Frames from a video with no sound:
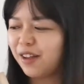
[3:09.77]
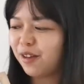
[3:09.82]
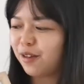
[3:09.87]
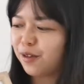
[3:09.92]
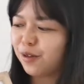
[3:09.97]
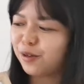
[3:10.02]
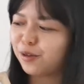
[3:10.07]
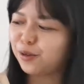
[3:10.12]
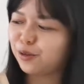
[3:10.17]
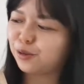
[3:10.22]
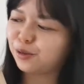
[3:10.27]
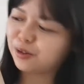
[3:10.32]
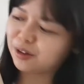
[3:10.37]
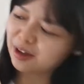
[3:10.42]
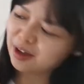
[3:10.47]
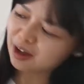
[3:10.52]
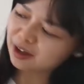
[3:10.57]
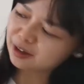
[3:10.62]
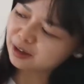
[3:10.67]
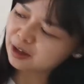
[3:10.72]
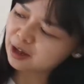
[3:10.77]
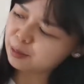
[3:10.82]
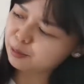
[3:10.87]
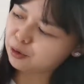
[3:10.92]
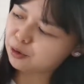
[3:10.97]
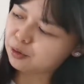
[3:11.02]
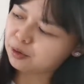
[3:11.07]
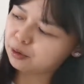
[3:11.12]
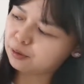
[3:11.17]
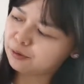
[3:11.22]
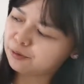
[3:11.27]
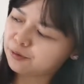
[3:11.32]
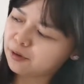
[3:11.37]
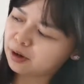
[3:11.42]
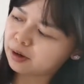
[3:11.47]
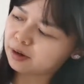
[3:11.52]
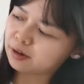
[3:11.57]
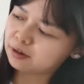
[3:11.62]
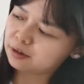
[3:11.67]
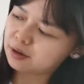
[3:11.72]
So today I think I'm going to
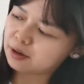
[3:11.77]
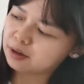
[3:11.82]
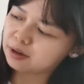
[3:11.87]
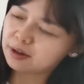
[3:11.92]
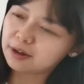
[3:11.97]
focus on